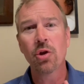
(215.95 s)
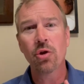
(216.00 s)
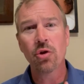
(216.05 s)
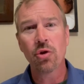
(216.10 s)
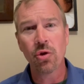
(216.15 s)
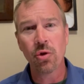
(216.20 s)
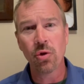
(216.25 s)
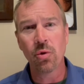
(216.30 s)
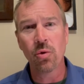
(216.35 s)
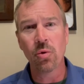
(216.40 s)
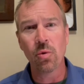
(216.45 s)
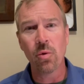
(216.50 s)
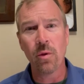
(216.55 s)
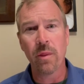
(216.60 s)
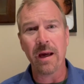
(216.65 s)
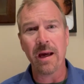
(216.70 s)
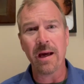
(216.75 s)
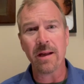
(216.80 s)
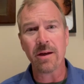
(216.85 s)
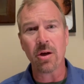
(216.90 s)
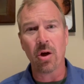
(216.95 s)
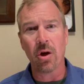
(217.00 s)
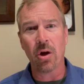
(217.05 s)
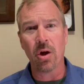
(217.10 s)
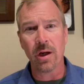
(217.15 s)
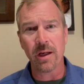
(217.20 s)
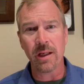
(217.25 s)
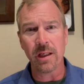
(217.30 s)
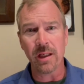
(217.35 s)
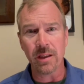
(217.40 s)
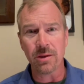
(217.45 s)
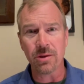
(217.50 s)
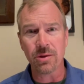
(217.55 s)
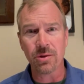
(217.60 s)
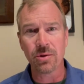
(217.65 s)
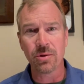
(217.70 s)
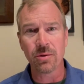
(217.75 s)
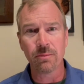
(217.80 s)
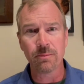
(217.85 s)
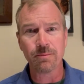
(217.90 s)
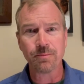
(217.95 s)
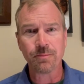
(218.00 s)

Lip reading: to that audience.